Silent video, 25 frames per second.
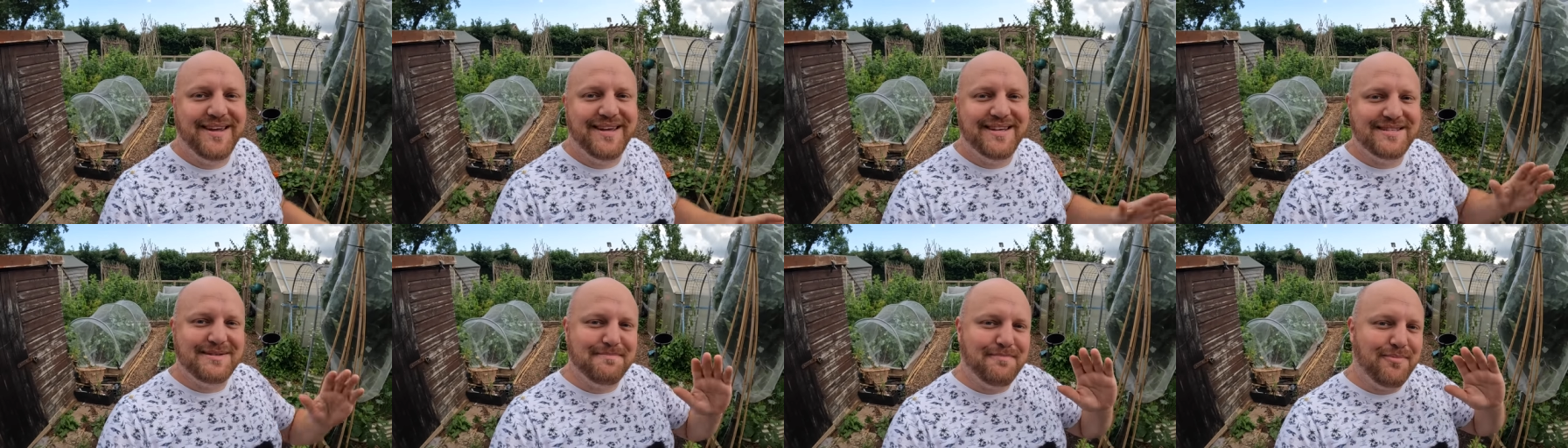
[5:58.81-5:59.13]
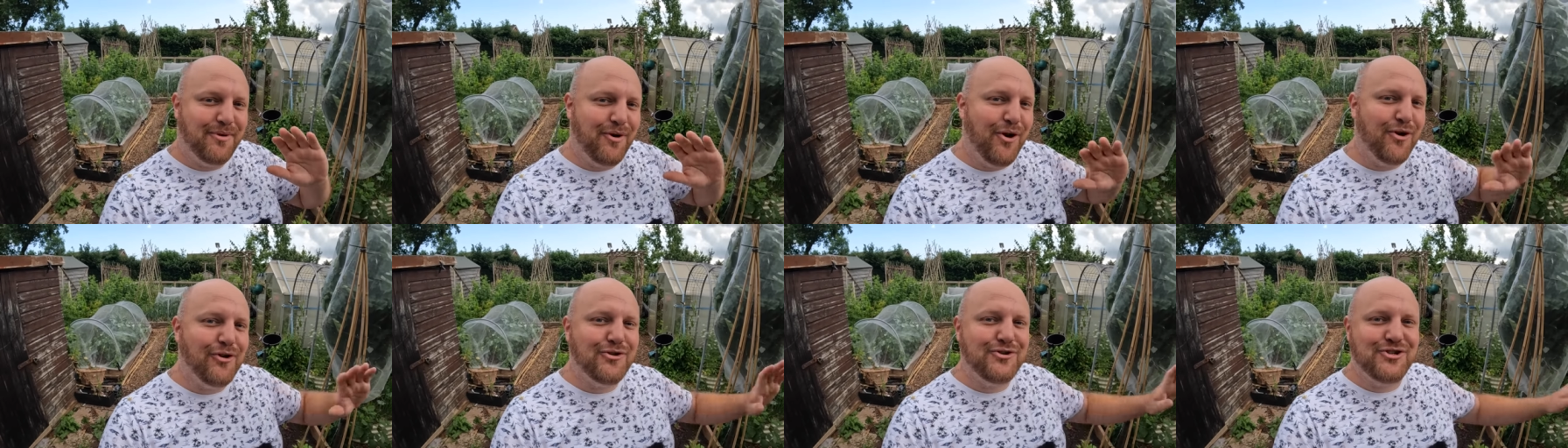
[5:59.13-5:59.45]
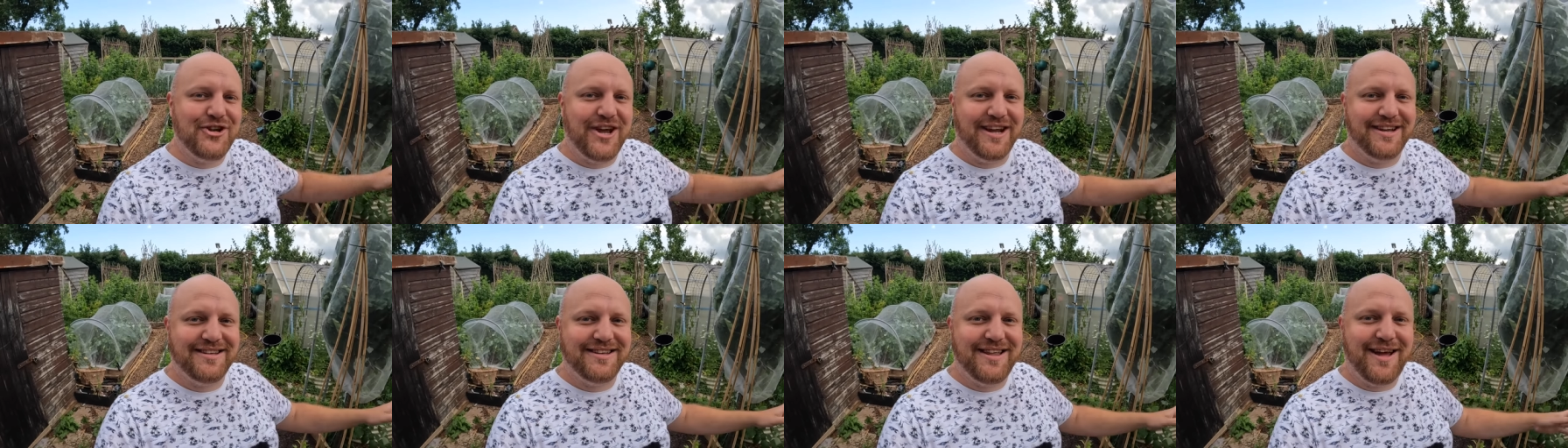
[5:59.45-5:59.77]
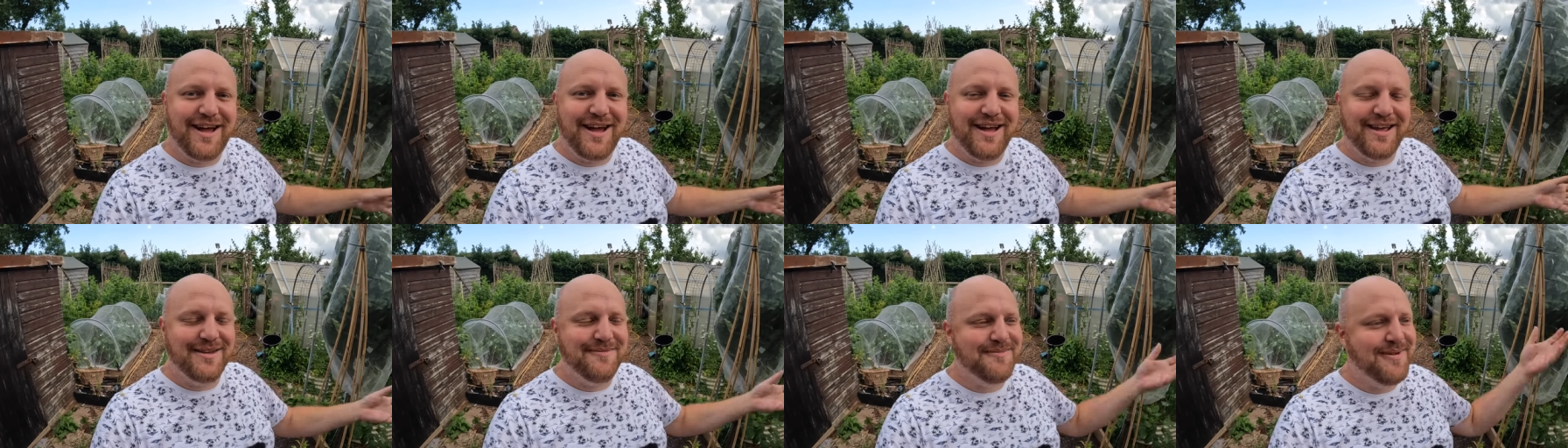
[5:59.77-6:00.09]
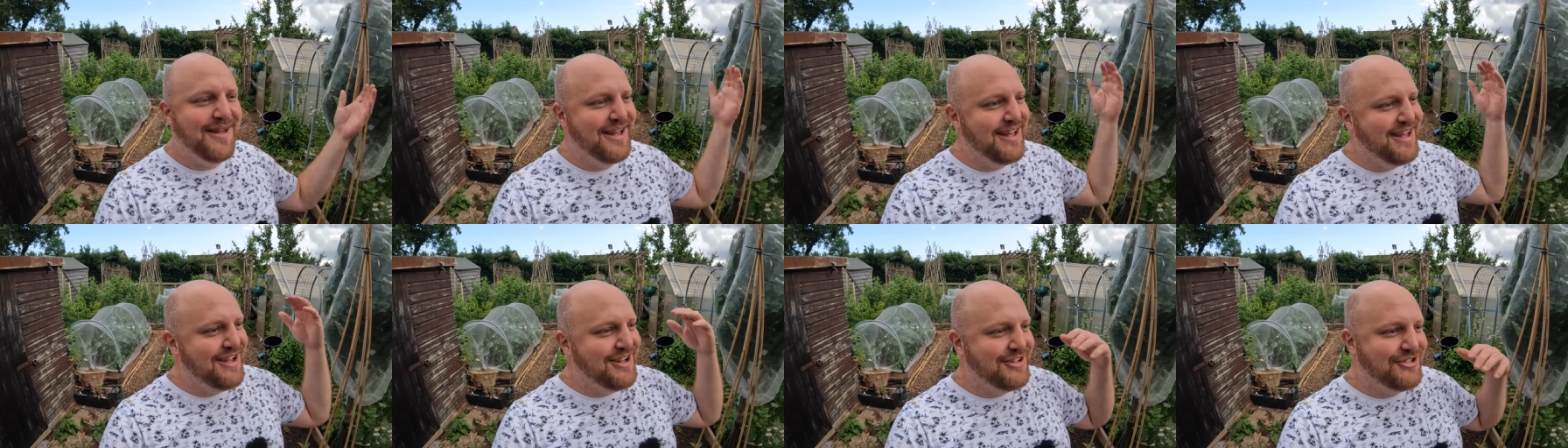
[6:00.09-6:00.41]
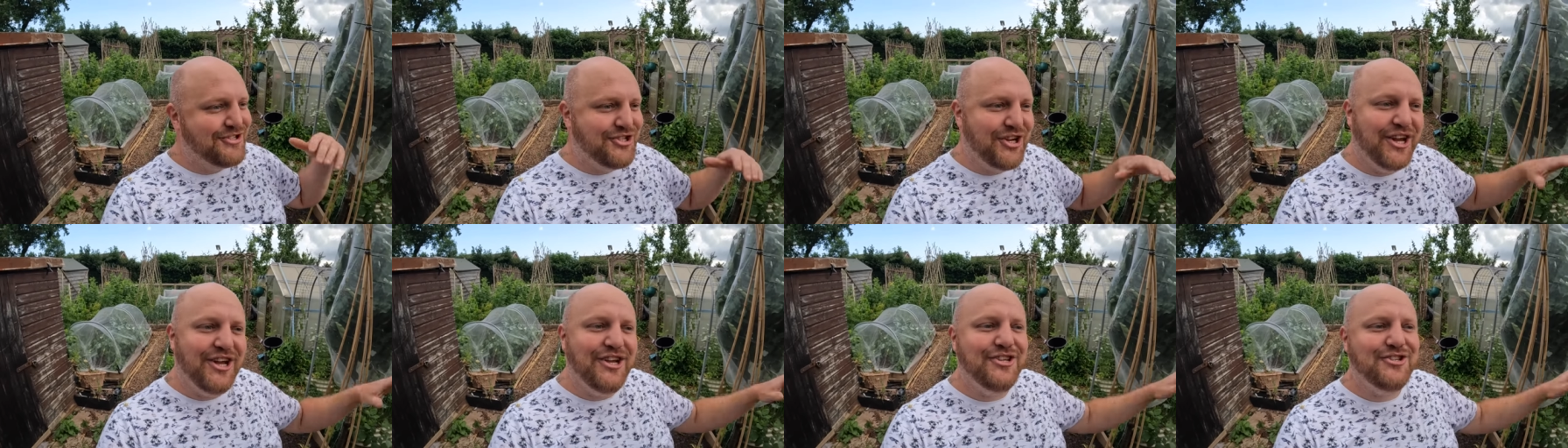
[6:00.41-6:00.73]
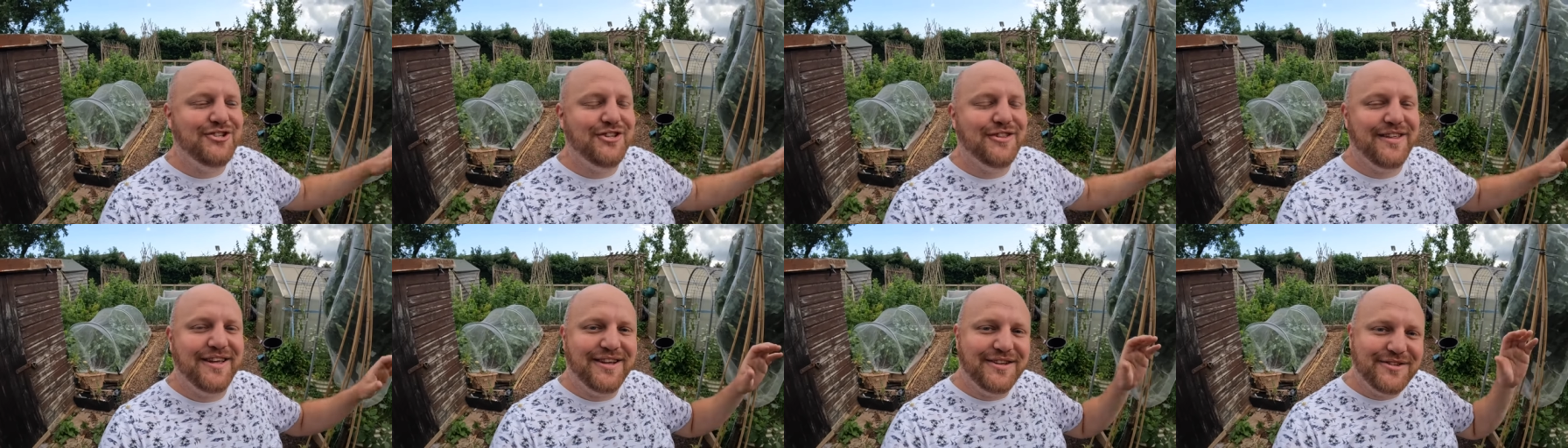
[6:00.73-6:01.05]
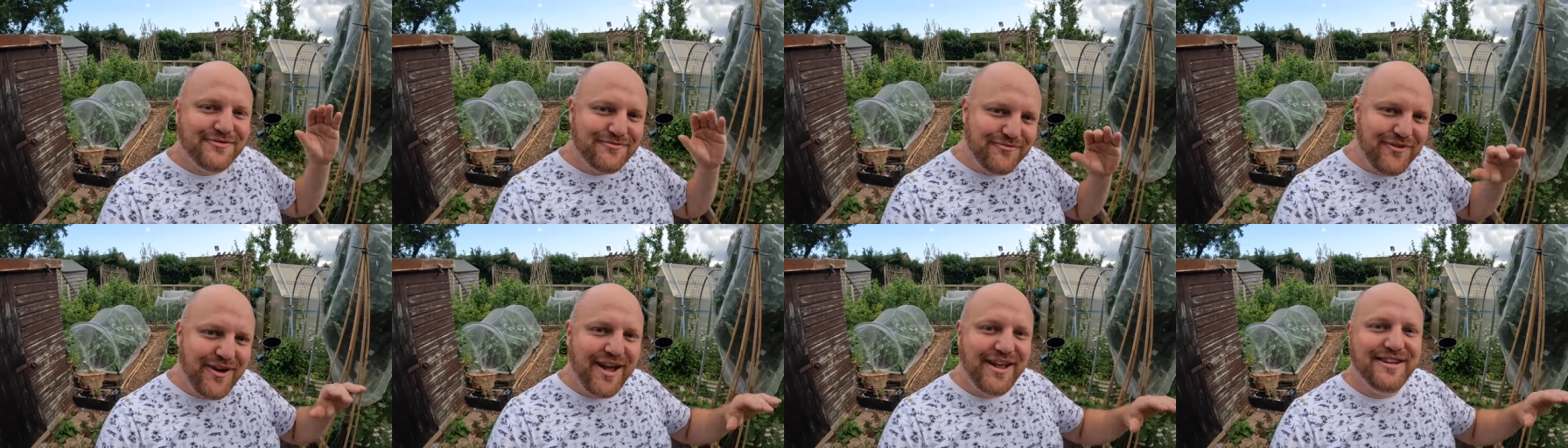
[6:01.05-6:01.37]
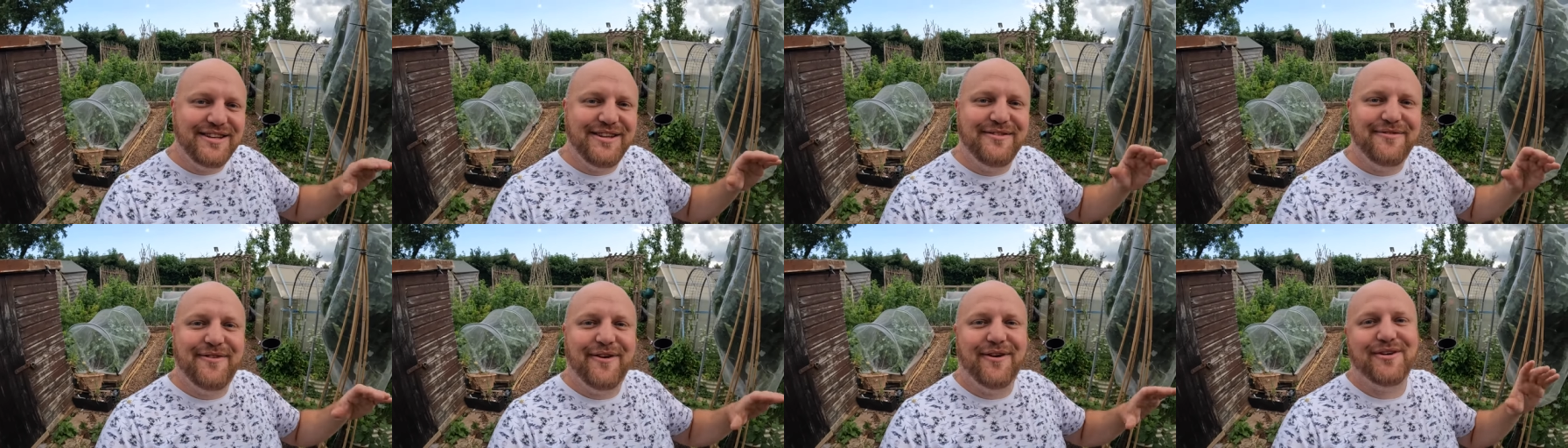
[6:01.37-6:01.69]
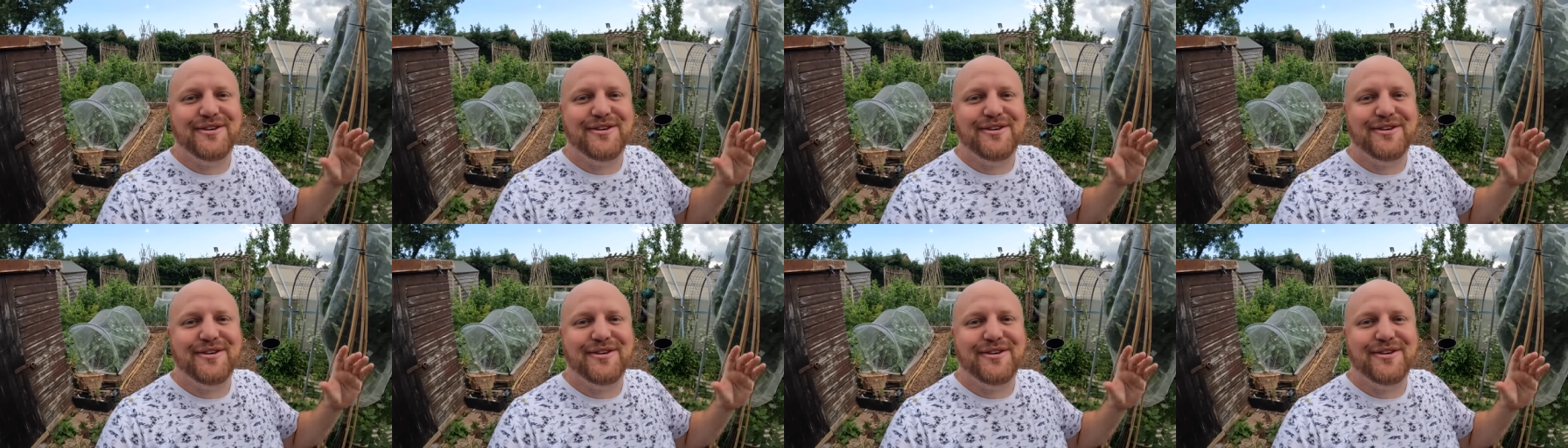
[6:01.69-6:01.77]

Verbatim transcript: is project time, changing things ready for